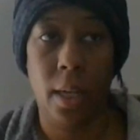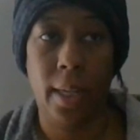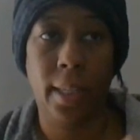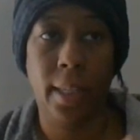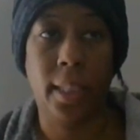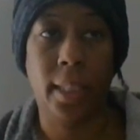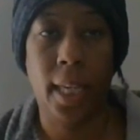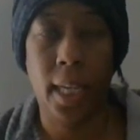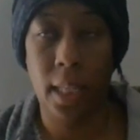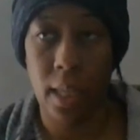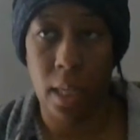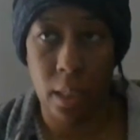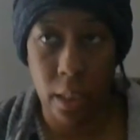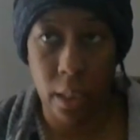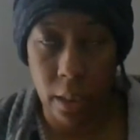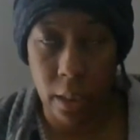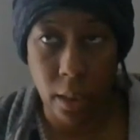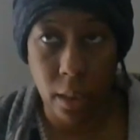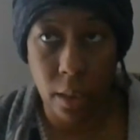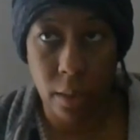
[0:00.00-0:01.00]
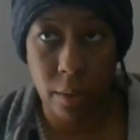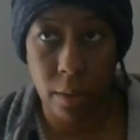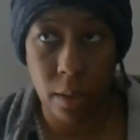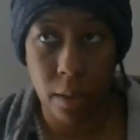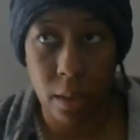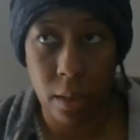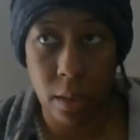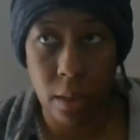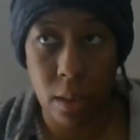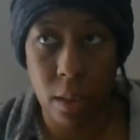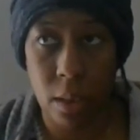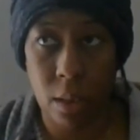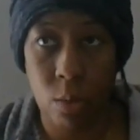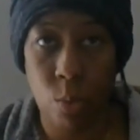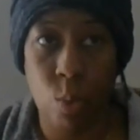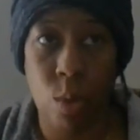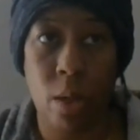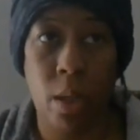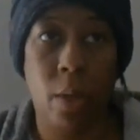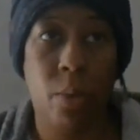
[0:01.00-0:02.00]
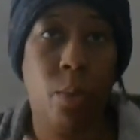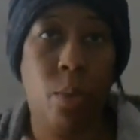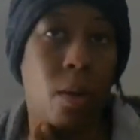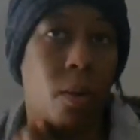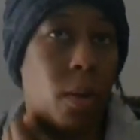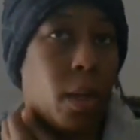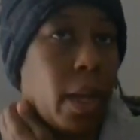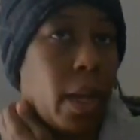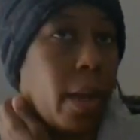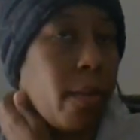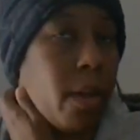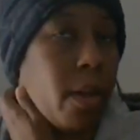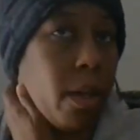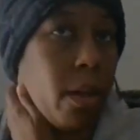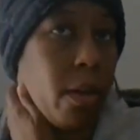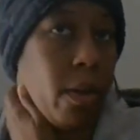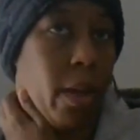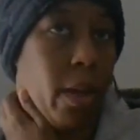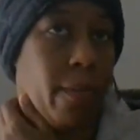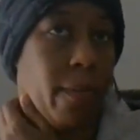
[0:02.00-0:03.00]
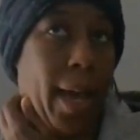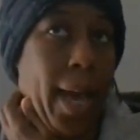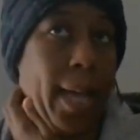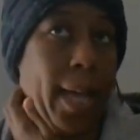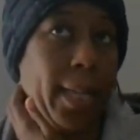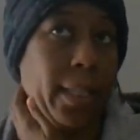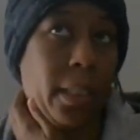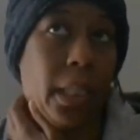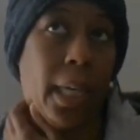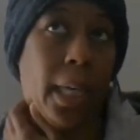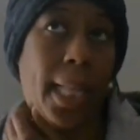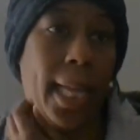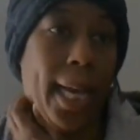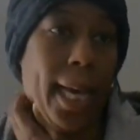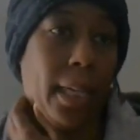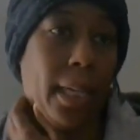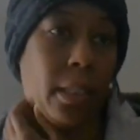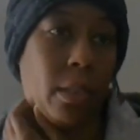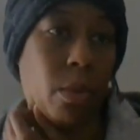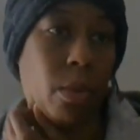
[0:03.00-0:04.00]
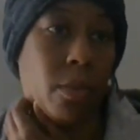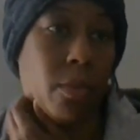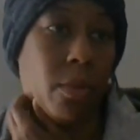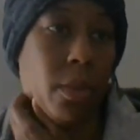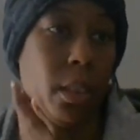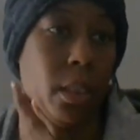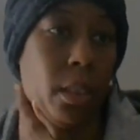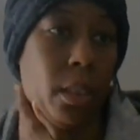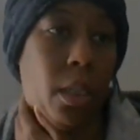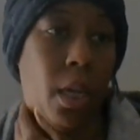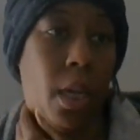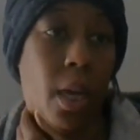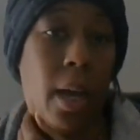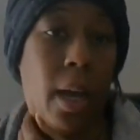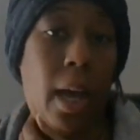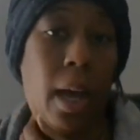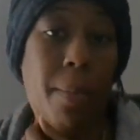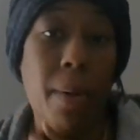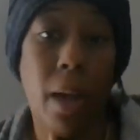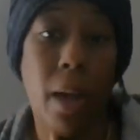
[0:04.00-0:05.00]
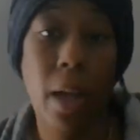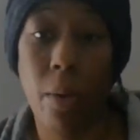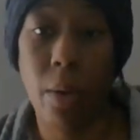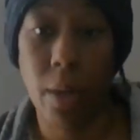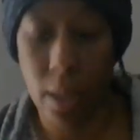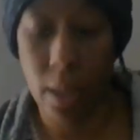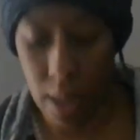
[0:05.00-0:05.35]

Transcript: it's hell on earth. So what what would I do if I still had that house in West Virginia? I probably would have